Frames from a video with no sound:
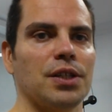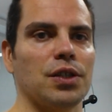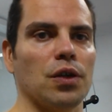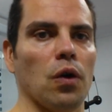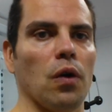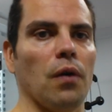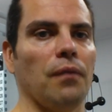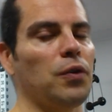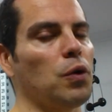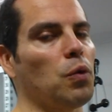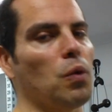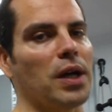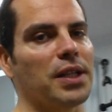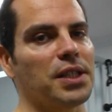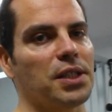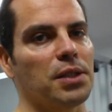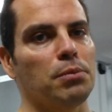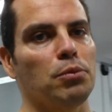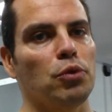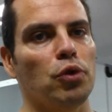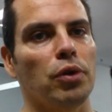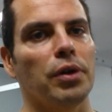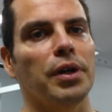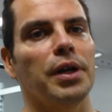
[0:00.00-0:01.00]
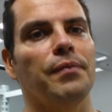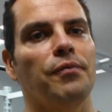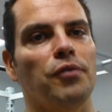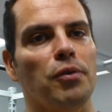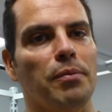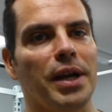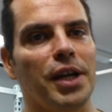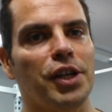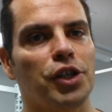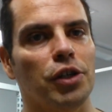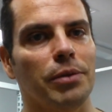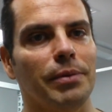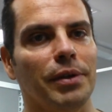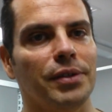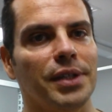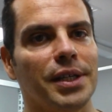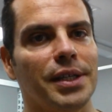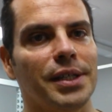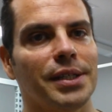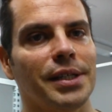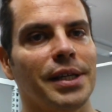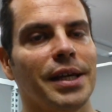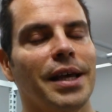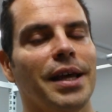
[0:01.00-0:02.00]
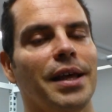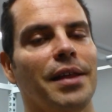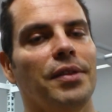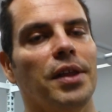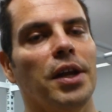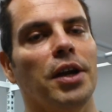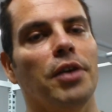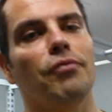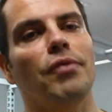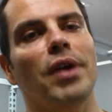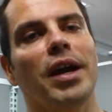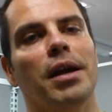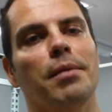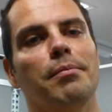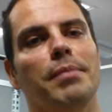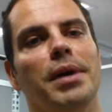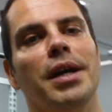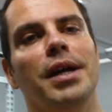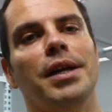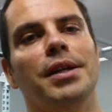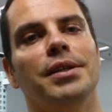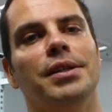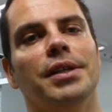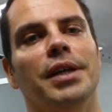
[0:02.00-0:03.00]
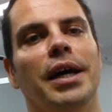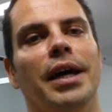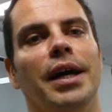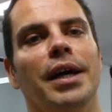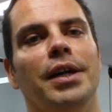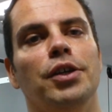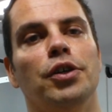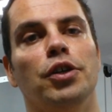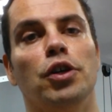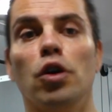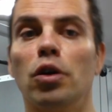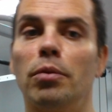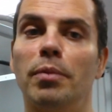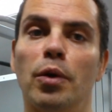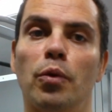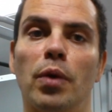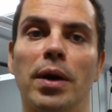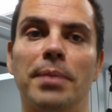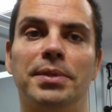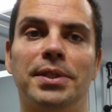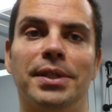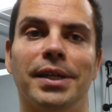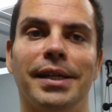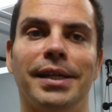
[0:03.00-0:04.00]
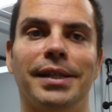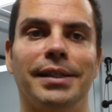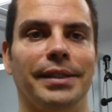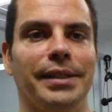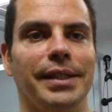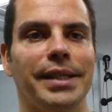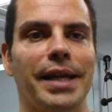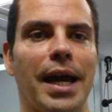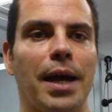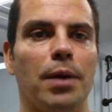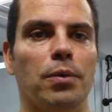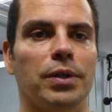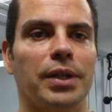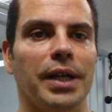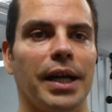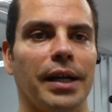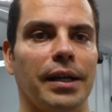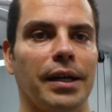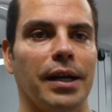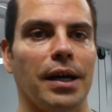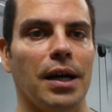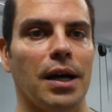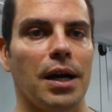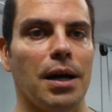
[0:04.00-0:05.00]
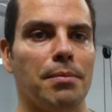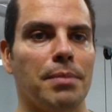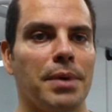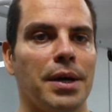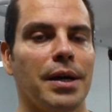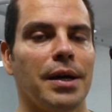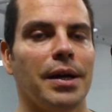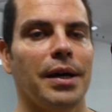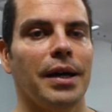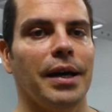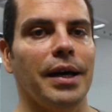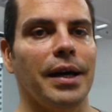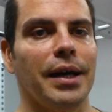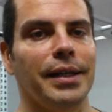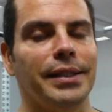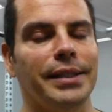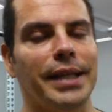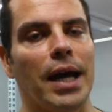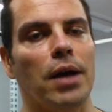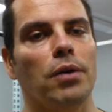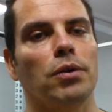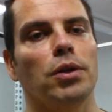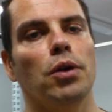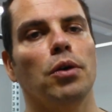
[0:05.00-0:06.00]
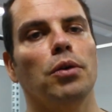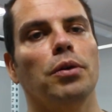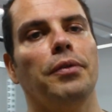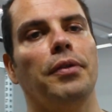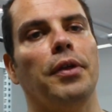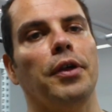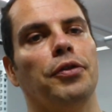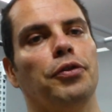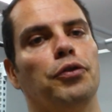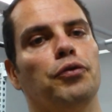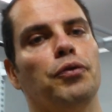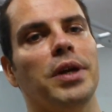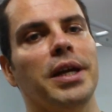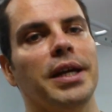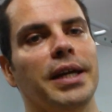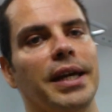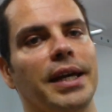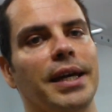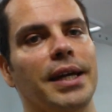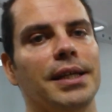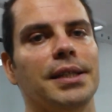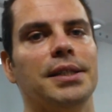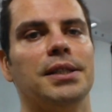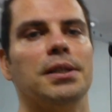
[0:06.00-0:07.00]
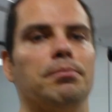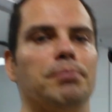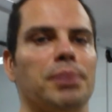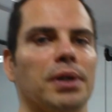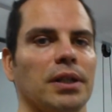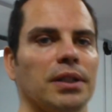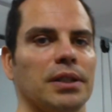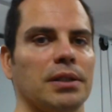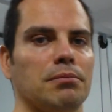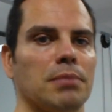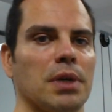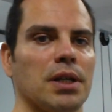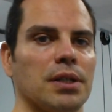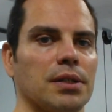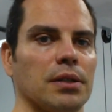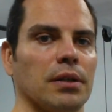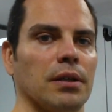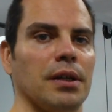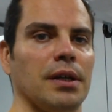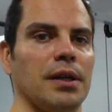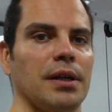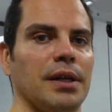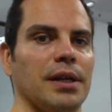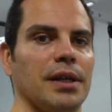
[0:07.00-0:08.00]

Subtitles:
So if you want some more information about this, then I recommend you go to my website, leehayward.com, and download the 3 Keys to Building Muscle.